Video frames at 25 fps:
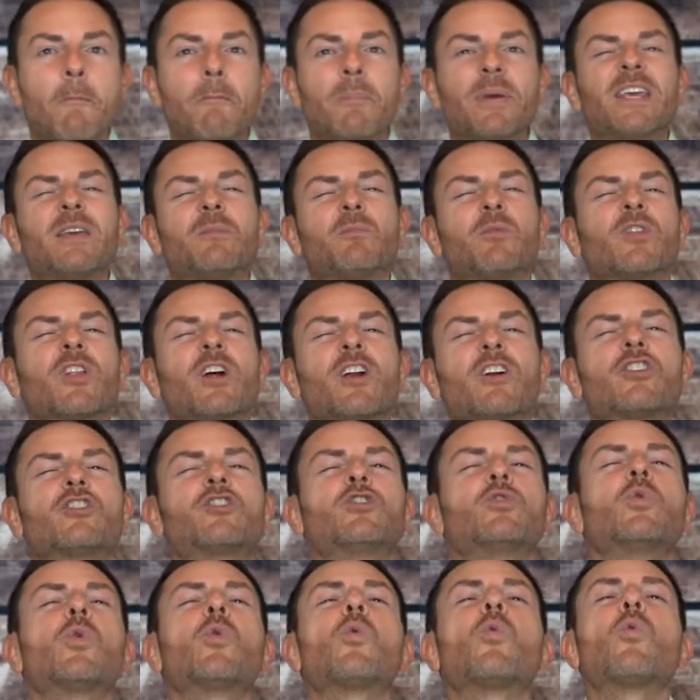people that are
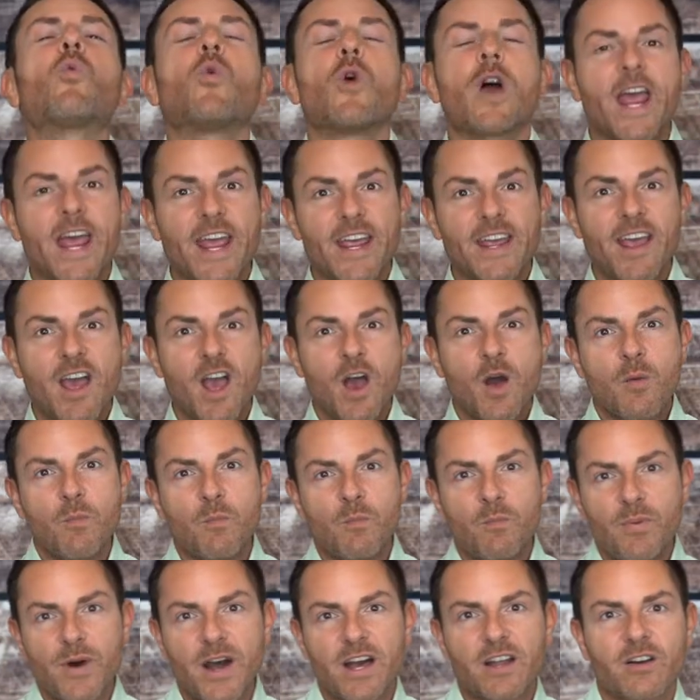doing way
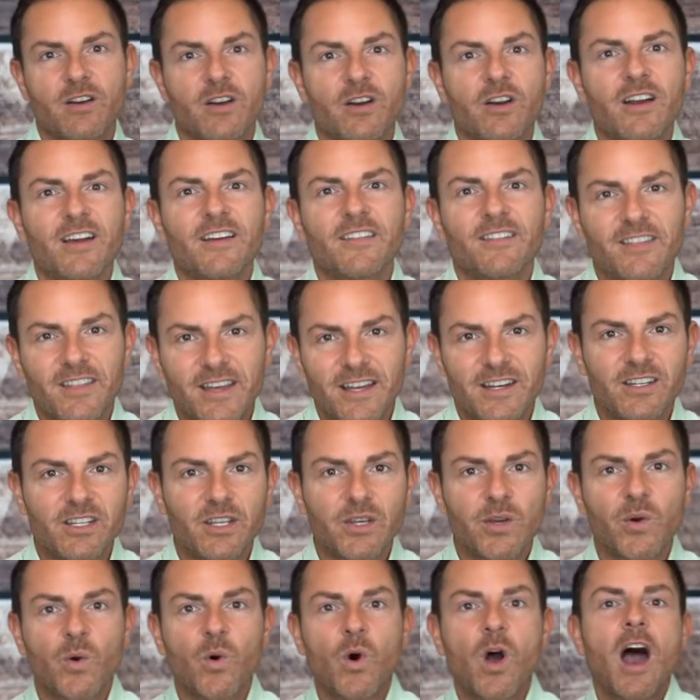better than
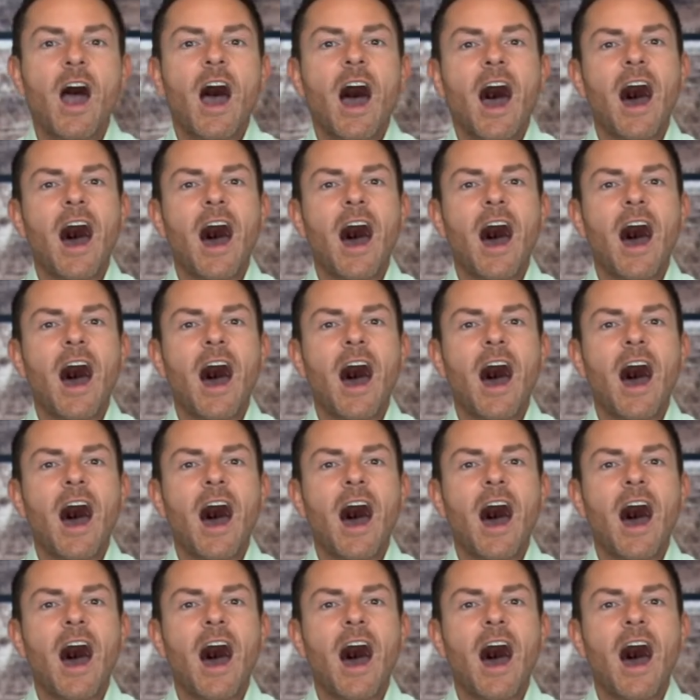you.